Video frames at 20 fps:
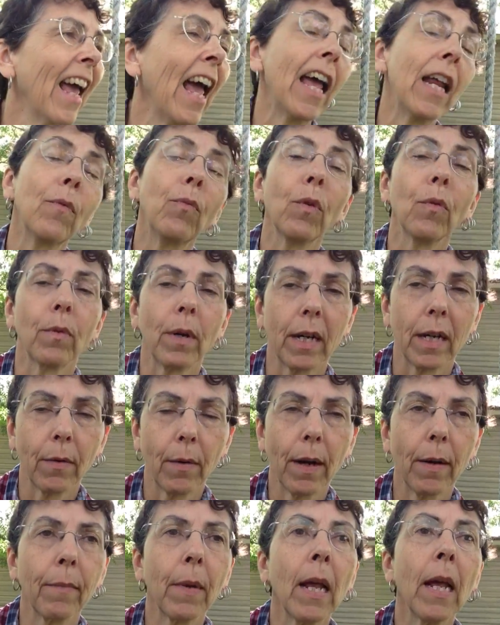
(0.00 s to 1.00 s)
And we're running
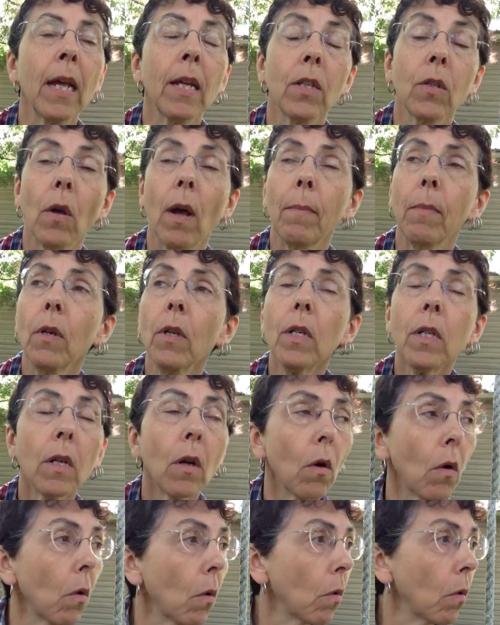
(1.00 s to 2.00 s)
around. So I'm going to
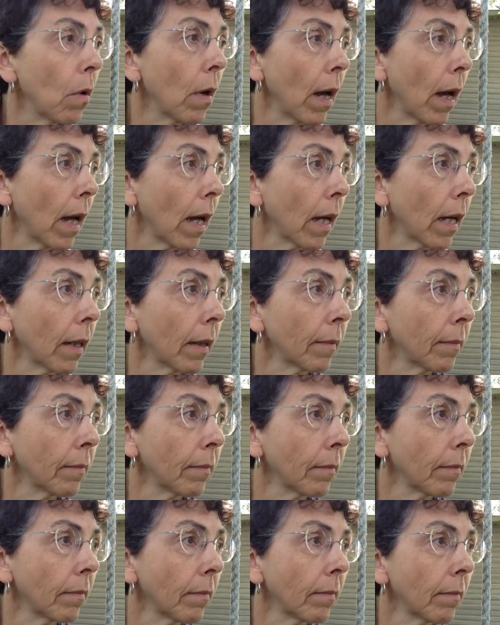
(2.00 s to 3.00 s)
go
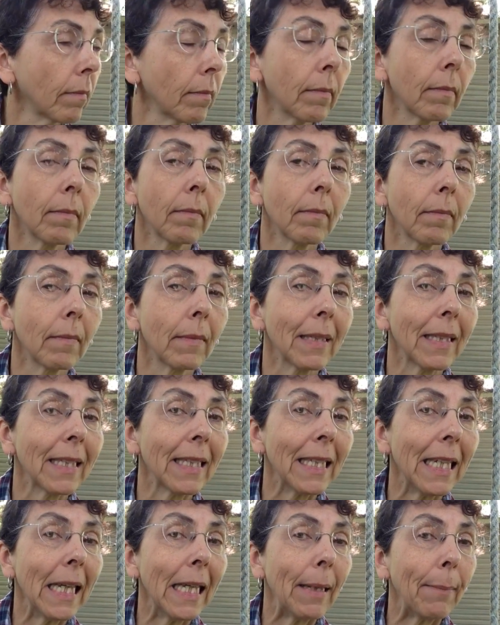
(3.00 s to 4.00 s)

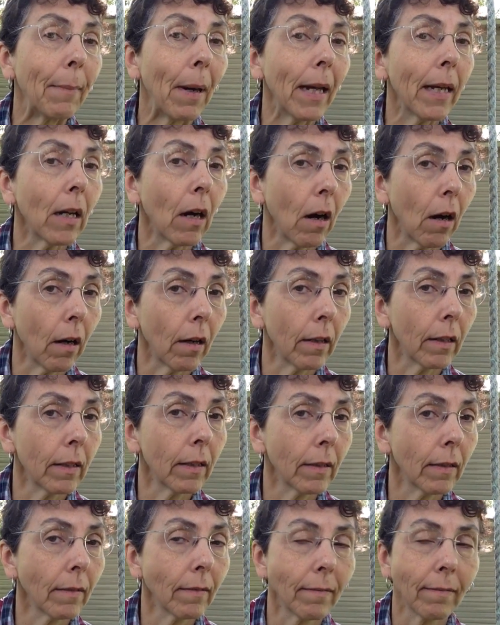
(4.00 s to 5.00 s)
see my car
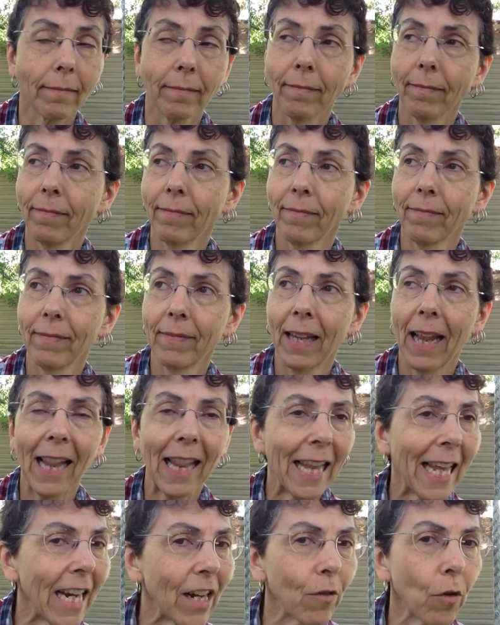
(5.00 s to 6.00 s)

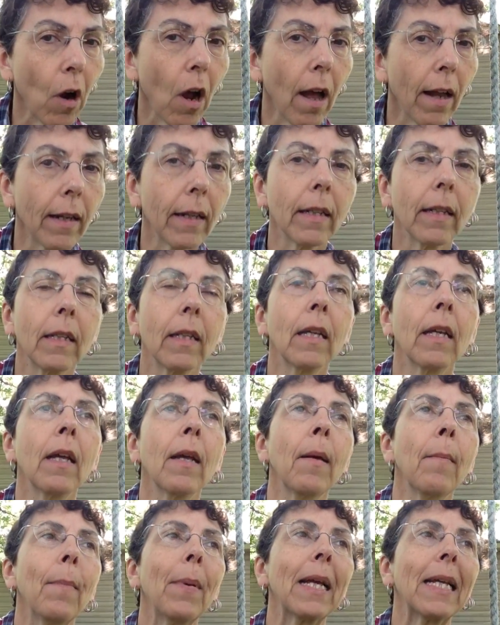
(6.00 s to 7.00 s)
later on,
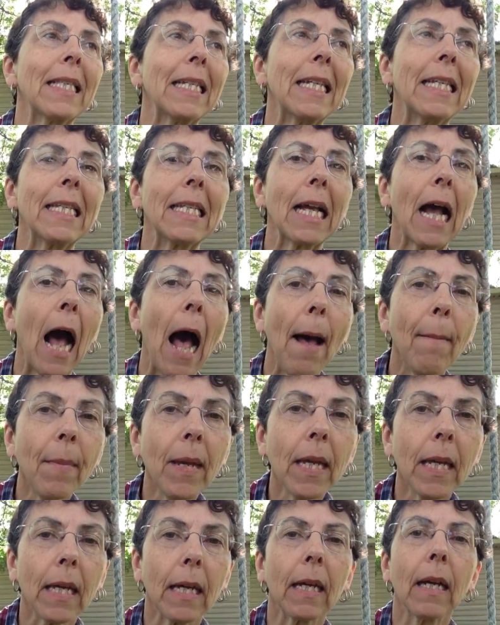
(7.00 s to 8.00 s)
because it is
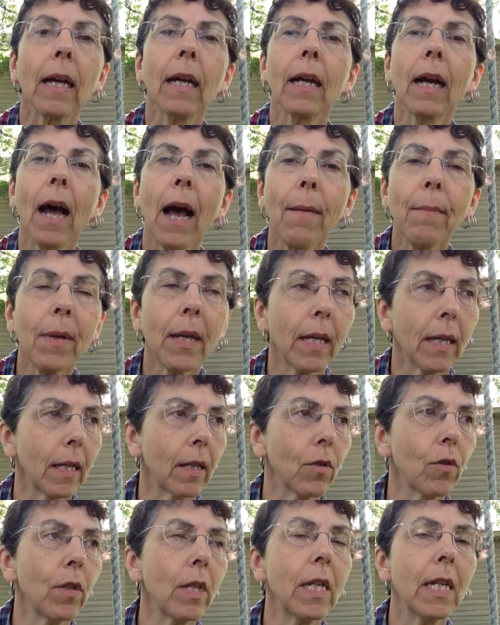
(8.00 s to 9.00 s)
coming
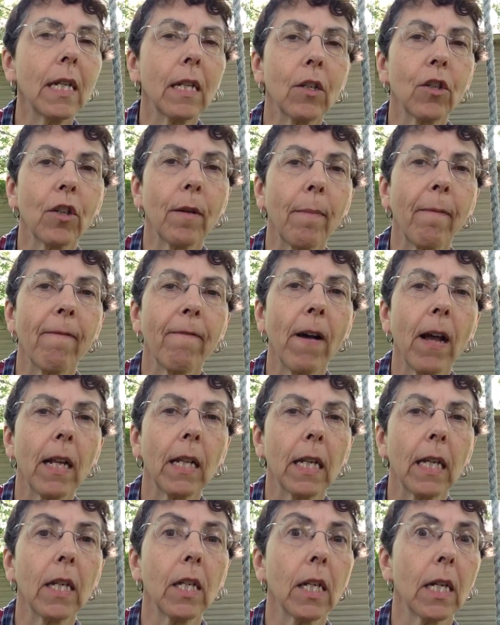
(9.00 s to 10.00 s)
to the dealership
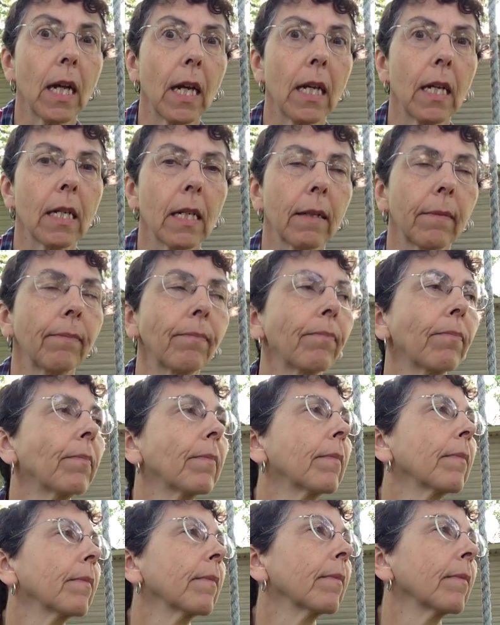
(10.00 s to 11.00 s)
finally tonight.
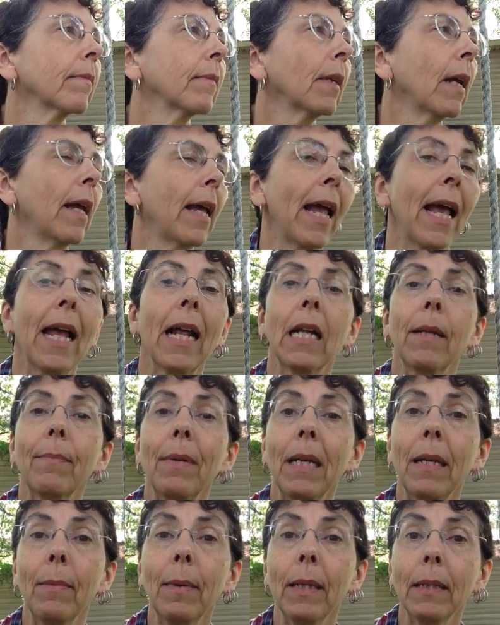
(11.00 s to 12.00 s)
And I'll
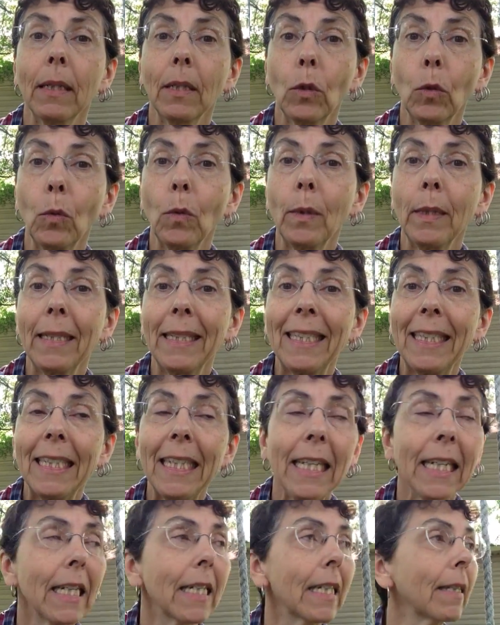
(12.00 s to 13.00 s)
be able to
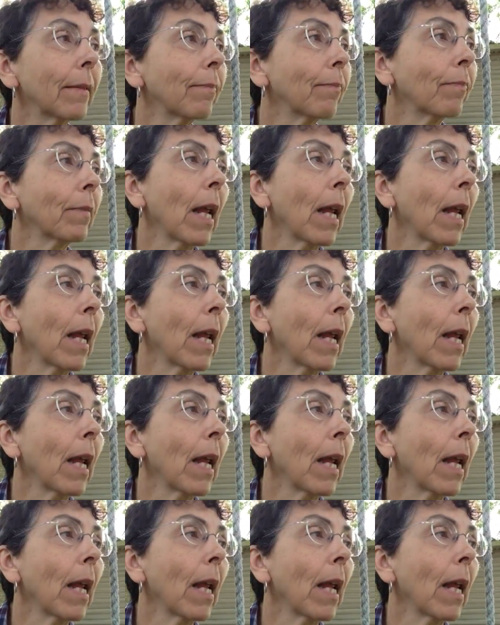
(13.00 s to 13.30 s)
see it.